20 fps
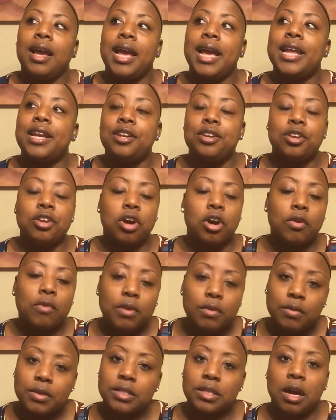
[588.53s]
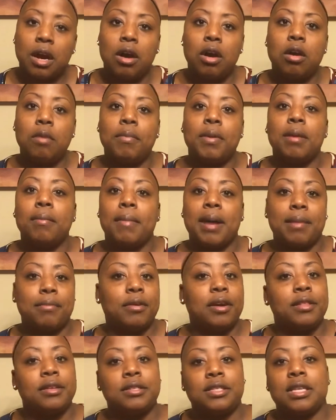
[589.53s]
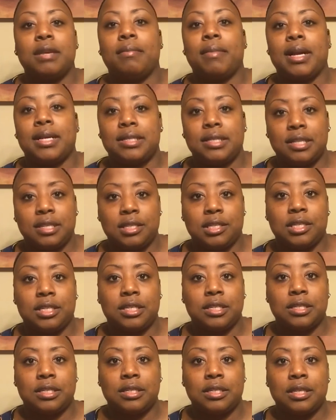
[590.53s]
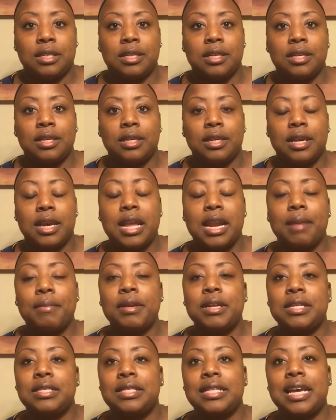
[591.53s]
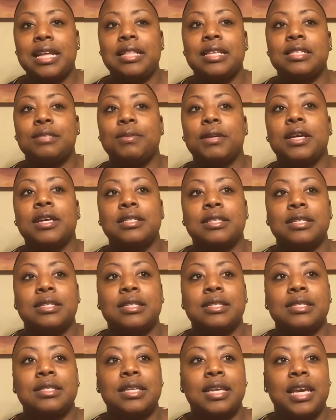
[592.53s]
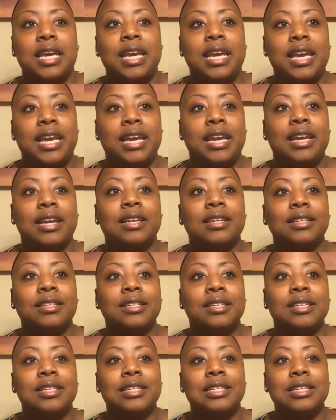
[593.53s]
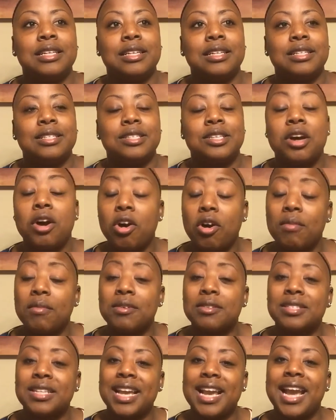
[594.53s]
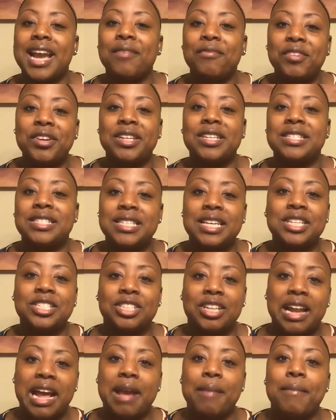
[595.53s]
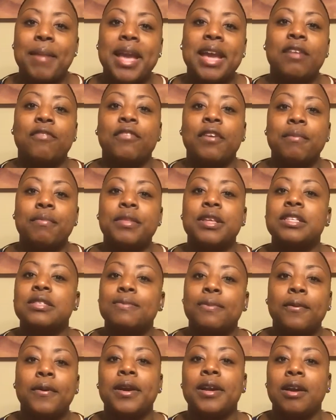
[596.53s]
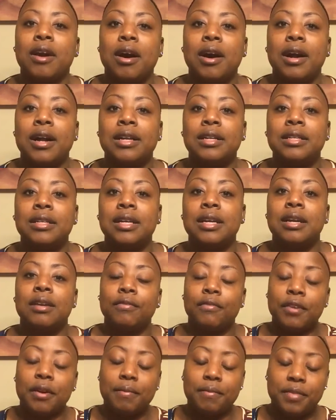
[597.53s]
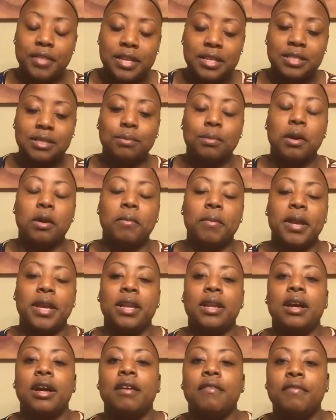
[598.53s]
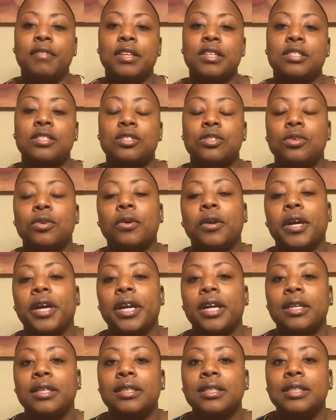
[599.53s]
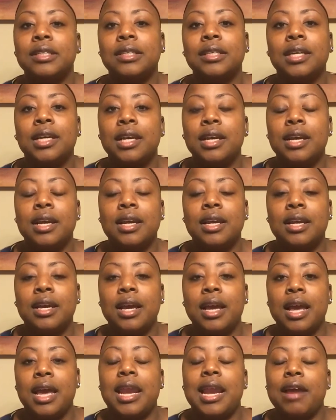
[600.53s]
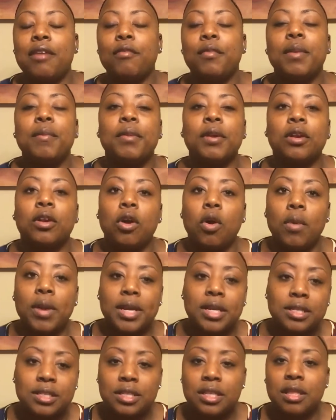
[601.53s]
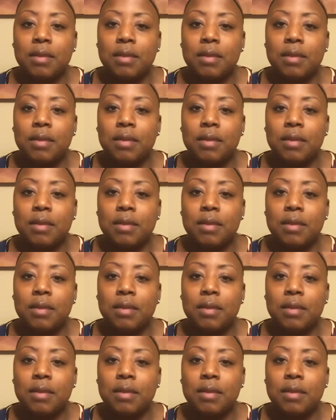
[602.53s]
And no one was home but my brothers and my sisters. And I'm going to say this because this is key to almost every decision I make from this point on. from this moment of this story. And I remember going into